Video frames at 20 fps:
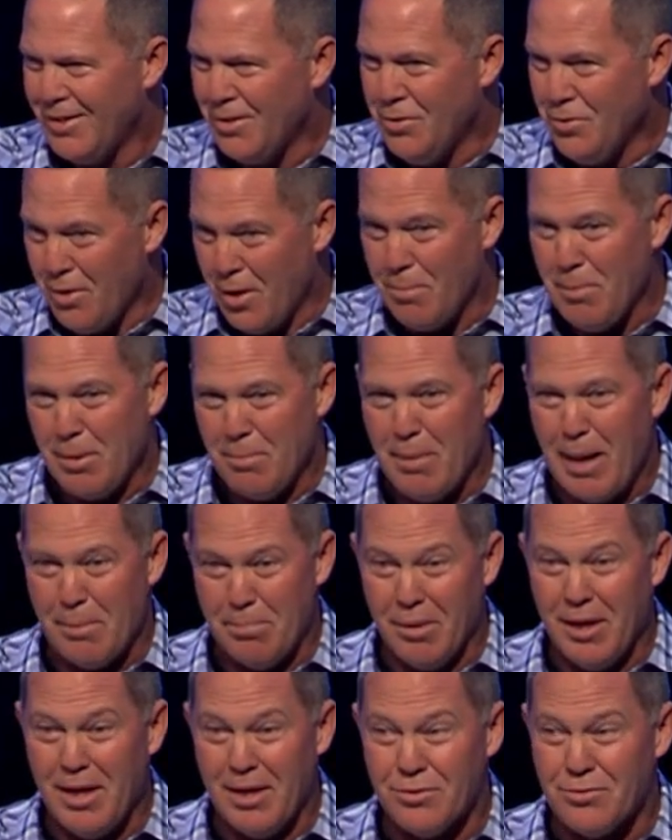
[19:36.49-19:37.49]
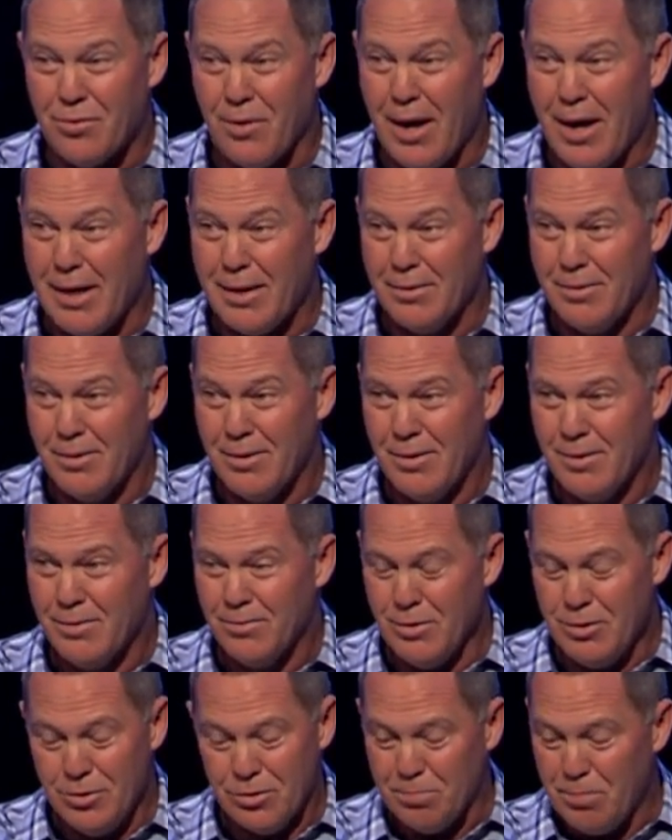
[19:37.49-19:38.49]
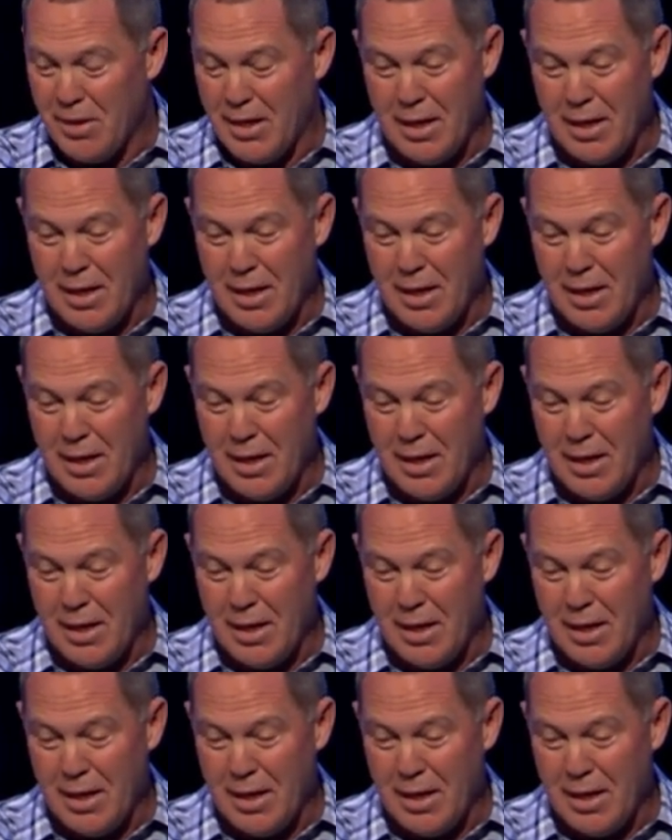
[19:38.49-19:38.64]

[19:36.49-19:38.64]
You know what I mean by bless, right? We just